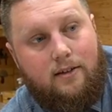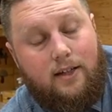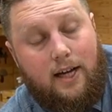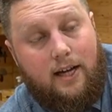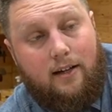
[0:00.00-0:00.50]

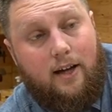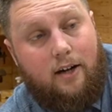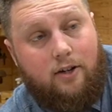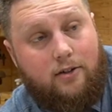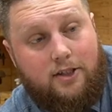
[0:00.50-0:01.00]
I don't
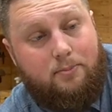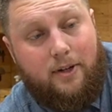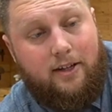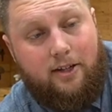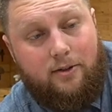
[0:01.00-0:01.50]
know, it's just been
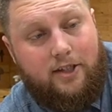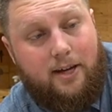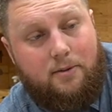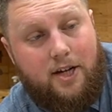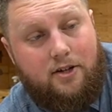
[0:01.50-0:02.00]
a huge game
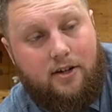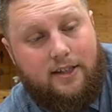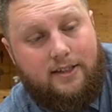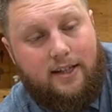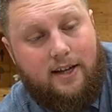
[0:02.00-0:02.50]
changer,
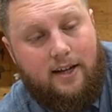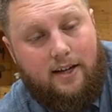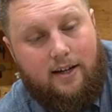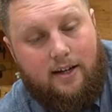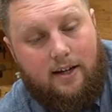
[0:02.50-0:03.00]
because
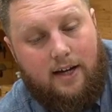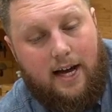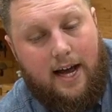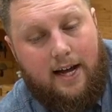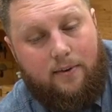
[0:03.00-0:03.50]

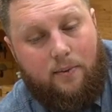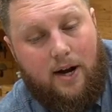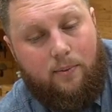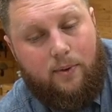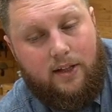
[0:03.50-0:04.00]
I, I
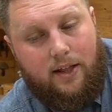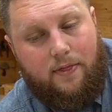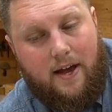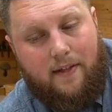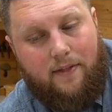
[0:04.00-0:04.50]
really
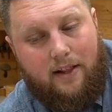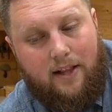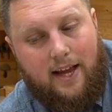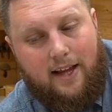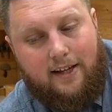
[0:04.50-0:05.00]
thought that
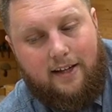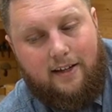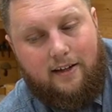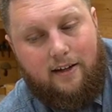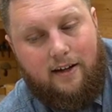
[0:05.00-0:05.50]
like
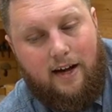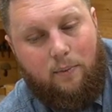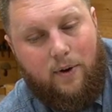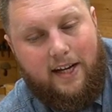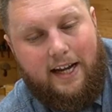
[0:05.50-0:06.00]
I
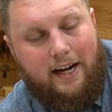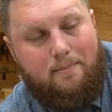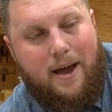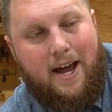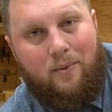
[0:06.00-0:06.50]
went down a
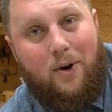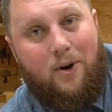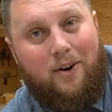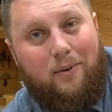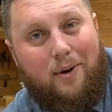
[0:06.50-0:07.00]
bad road
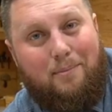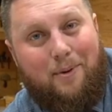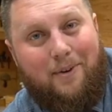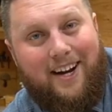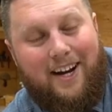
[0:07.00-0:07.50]
at one
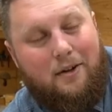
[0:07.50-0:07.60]
point.